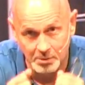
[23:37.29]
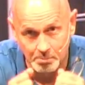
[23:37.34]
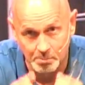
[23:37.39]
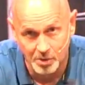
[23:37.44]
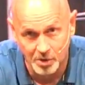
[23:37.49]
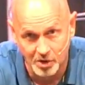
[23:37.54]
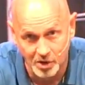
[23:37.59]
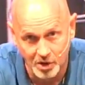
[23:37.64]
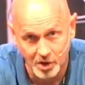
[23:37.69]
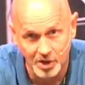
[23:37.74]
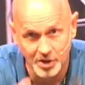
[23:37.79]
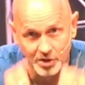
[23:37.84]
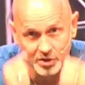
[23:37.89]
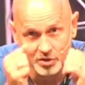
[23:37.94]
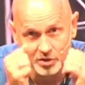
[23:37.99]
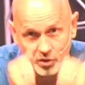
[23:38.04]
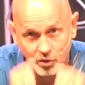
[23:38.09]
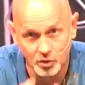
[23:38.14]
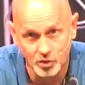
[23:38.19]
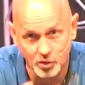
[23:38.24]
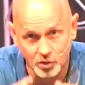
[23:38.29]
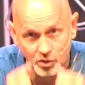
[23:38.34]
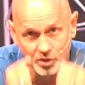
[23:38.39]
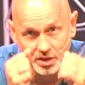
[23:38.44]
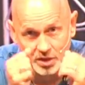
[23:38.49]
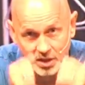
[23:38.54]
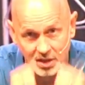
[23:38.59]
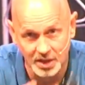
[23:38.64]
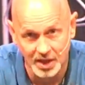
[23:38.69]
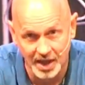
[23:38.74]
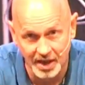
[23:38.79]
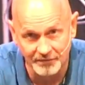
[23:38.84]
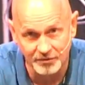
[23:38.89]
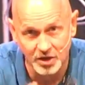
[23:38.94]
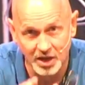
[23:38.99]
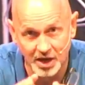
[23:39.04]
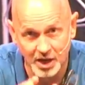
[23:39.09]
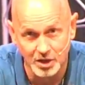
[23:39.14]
upon your life.